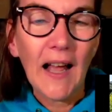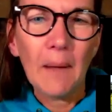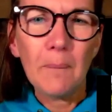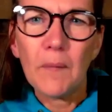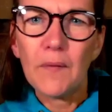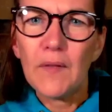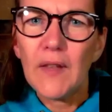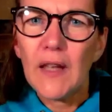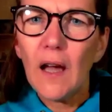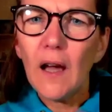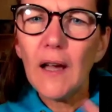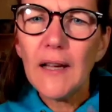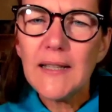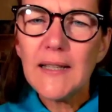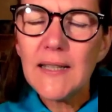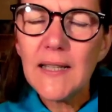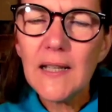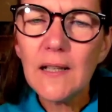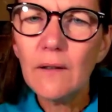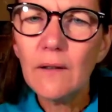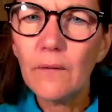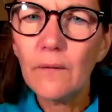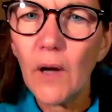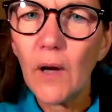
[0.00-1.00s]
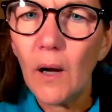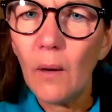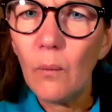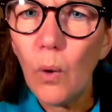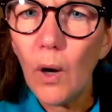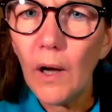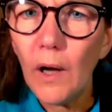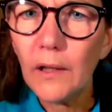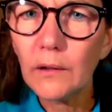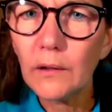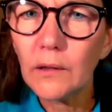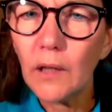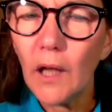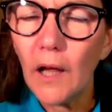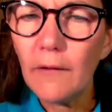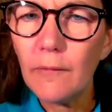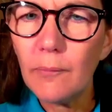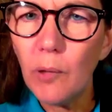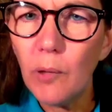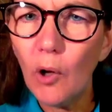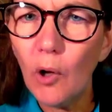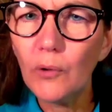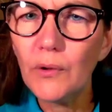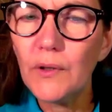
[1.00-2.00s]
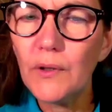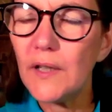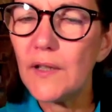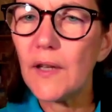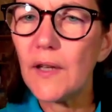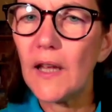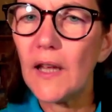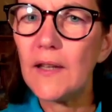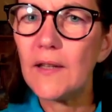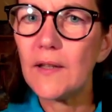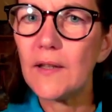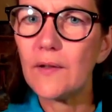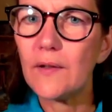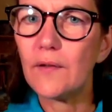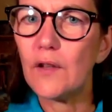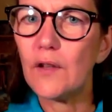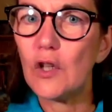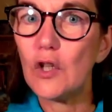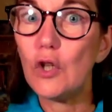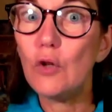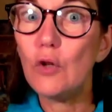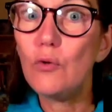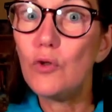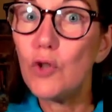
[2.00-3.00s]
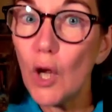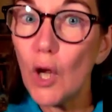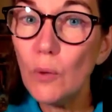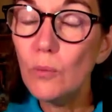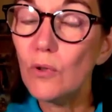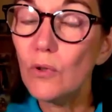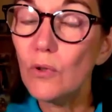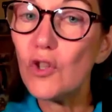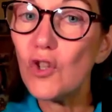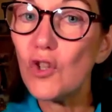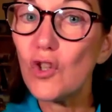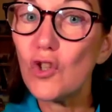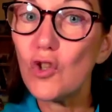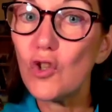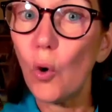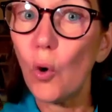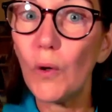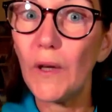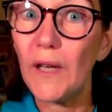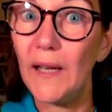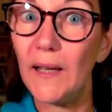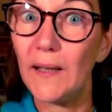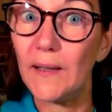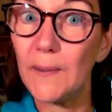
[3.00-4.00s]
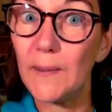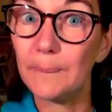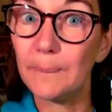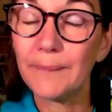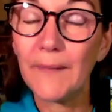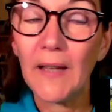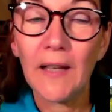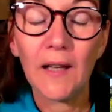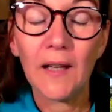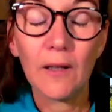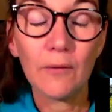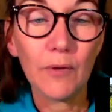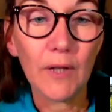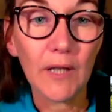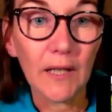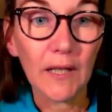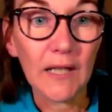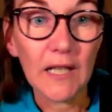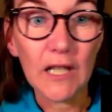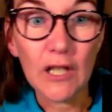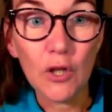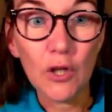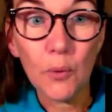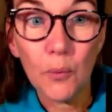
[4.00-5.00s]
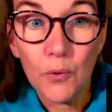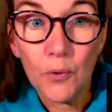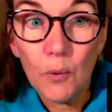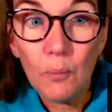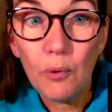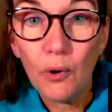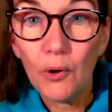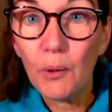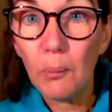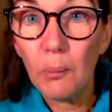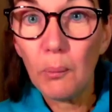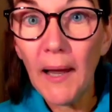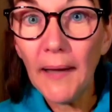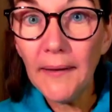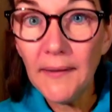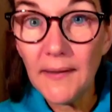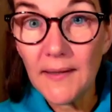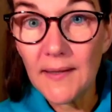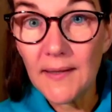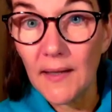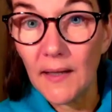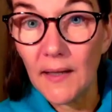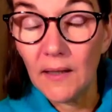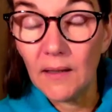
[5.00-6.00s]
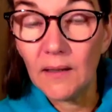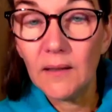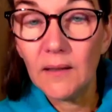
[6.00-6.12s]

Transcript: and the idea of a, a wildlife pond is, is that you don't stock it, really. You, you put the plants